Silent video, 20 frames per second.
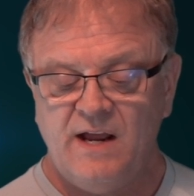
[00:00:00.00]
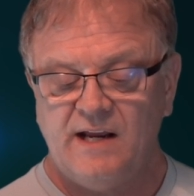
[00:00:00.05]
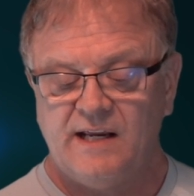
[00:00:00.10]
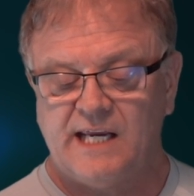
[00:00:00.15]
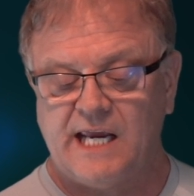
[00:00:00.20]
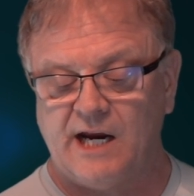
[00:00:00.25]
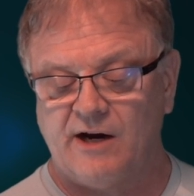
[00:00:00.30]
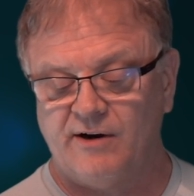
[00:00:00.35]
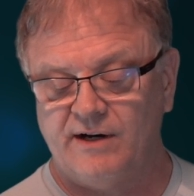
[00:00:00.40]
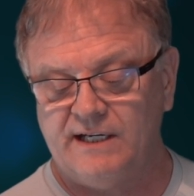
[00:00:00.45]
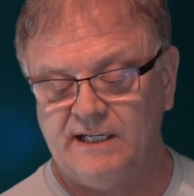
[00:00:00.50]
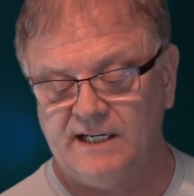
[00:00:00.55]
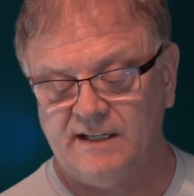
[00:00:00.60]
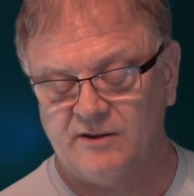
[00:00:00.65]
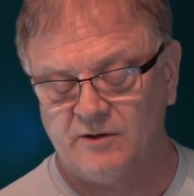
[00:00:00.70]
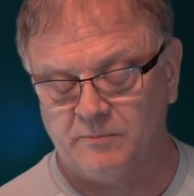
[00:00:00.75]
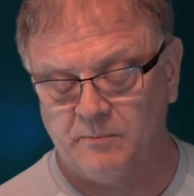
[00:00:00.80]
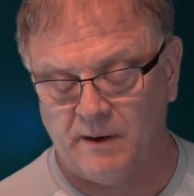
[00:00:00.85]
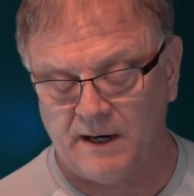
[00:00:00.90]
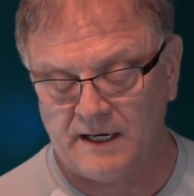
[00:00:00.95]
Carry
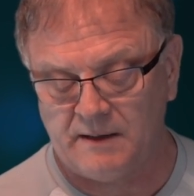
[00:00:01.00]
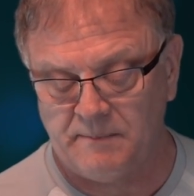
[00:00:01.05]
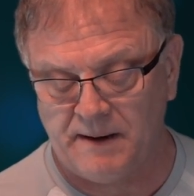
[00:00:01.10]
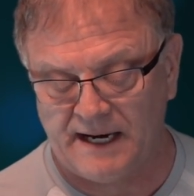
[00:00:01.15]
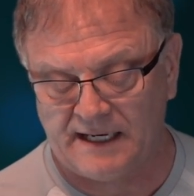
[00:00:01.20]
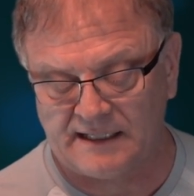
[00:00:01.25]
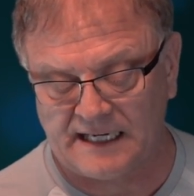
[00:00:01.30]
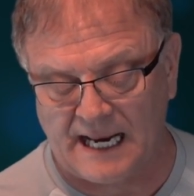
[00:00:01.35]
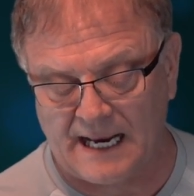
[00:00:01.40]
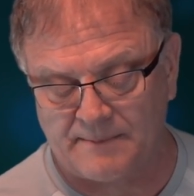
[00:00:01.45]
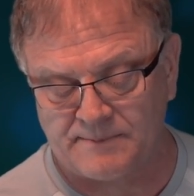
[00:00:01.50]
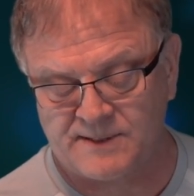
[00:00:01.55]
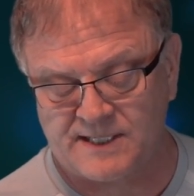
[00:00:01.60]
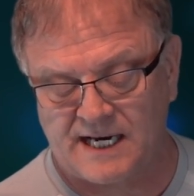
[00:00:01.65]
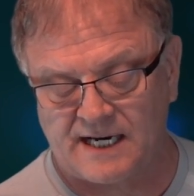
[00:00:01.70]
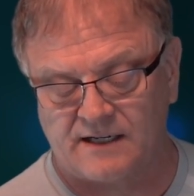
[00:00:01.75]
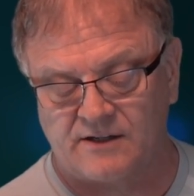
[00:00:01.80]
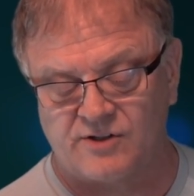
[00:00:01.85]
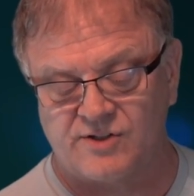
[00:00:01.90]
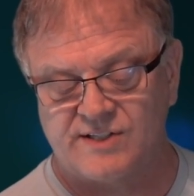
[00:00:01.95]
neither money bag,
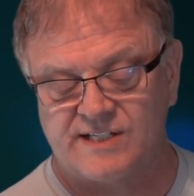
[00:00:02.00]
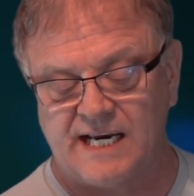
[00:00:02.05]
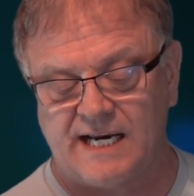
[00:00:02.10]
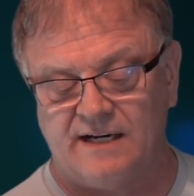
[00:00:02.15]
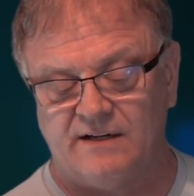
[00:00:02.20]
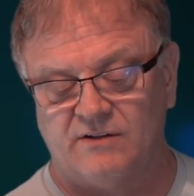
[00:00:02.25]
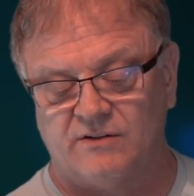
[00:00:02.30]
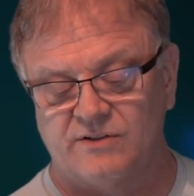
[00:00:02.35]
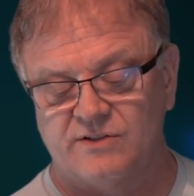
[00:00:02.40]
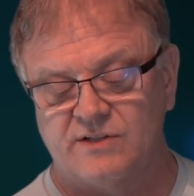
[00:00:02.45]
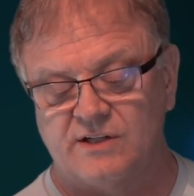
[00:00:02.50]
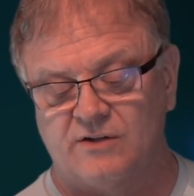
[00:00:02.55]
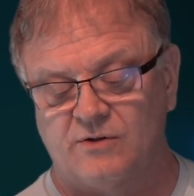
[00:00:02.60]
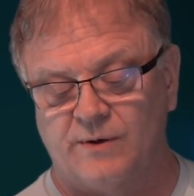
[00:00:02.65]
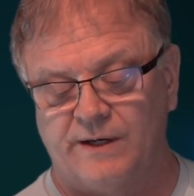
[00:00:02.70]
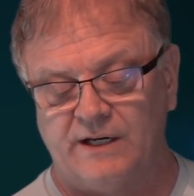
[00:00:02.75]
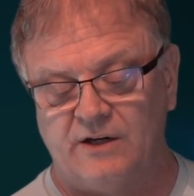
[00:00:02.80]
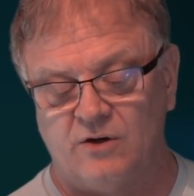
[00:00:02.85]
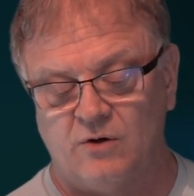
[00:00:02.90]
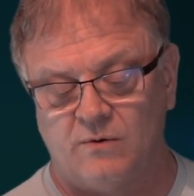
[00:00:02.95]
knapsack, or sandals, and
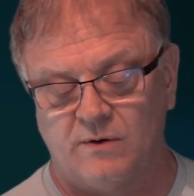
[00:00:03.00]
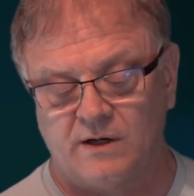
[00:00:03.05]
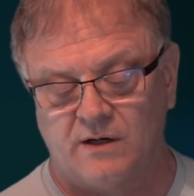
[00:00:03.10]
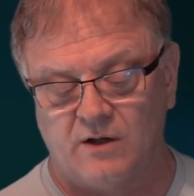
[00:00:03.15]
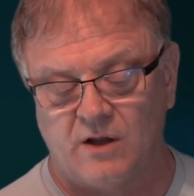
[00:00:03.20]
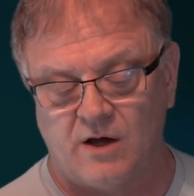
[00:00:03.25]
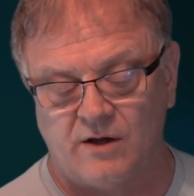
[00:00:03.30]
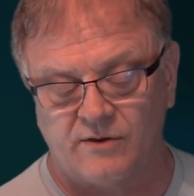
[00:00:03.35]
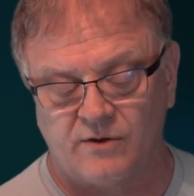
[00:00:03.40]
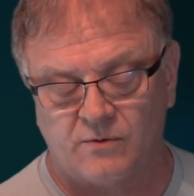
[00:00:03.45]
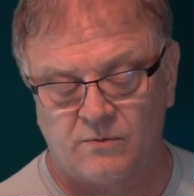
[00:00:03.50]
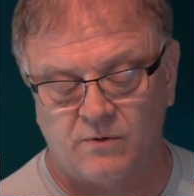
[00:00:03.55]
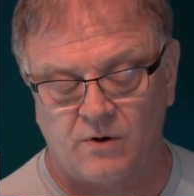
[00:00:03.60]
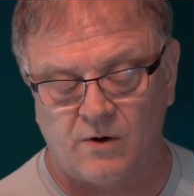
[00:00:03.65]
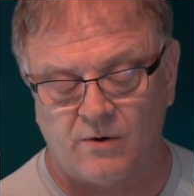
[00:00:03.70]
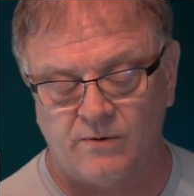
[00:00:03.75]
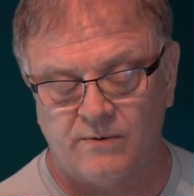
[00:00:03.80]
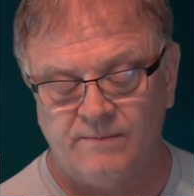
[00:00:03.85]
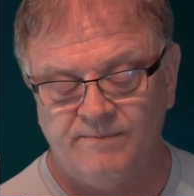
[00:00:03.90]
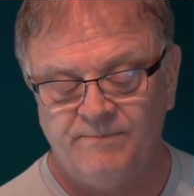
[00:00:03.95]
greet no one along the
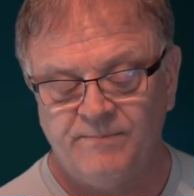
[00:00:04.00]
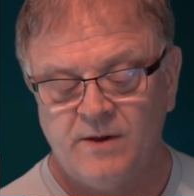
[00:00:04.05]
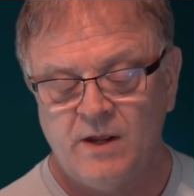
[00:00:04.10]
road.